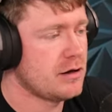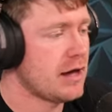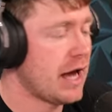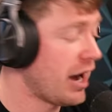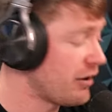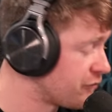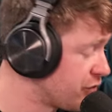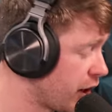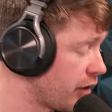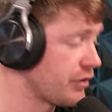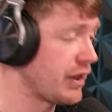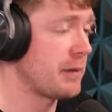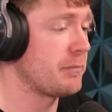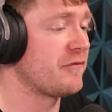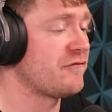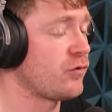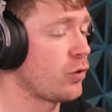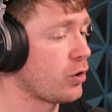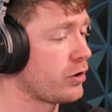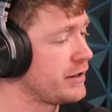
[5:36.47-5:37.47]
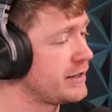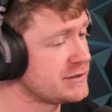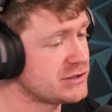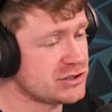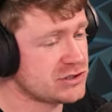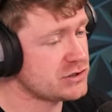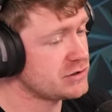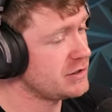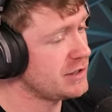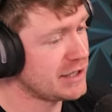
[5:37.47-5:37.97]
I've done that before, and
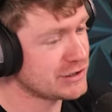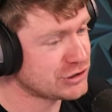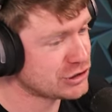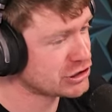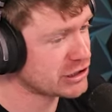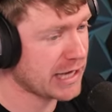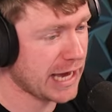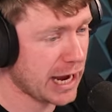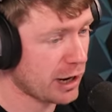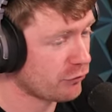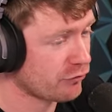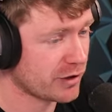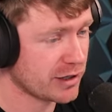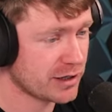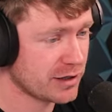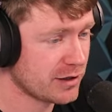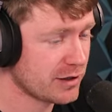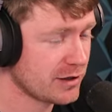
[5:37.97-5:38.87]
it's scary.